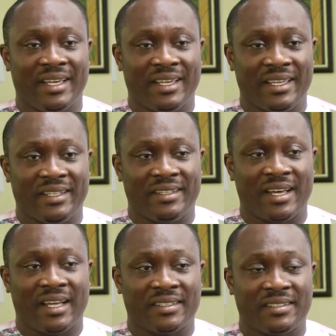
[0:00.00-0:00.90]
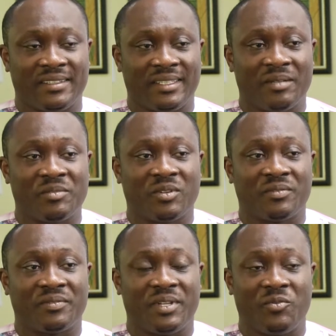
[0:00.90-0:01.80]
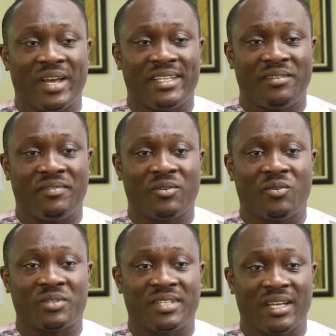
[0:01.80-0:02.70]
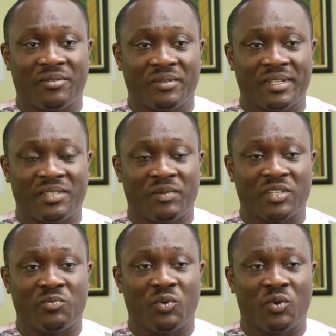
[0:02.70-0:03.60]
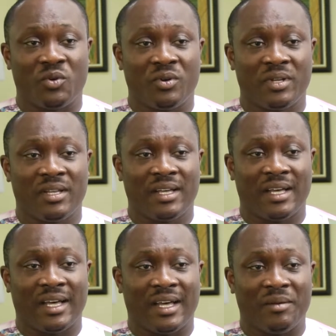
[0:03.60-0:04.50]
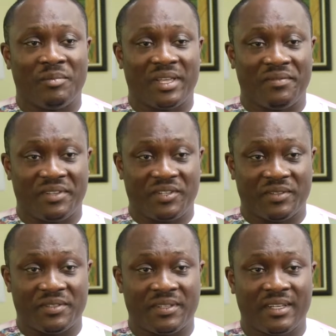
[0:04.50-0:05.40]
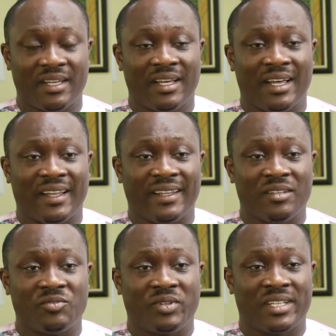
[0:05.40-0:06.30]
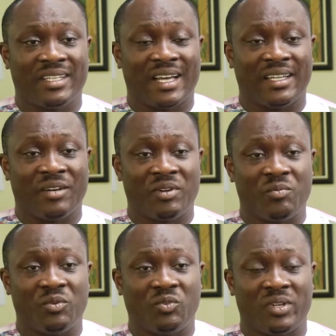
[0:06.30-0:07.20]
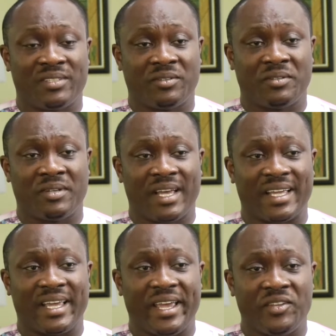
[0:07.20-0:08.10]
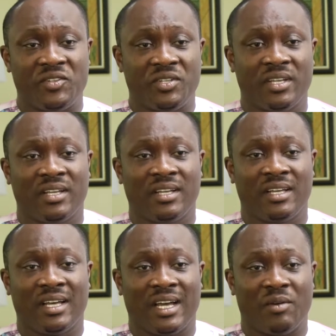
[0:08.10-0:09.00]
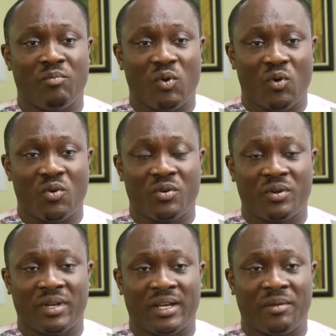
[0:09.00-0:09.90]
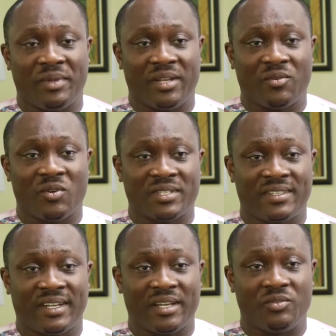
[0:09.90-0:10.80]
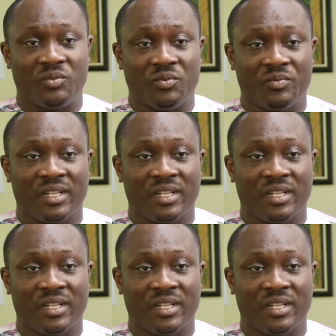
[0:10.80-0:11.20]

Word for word: In that, in terms of the way I deliver course now, it's much more um, efficient, and then students are now able to also engage uh, more in the courses that I do.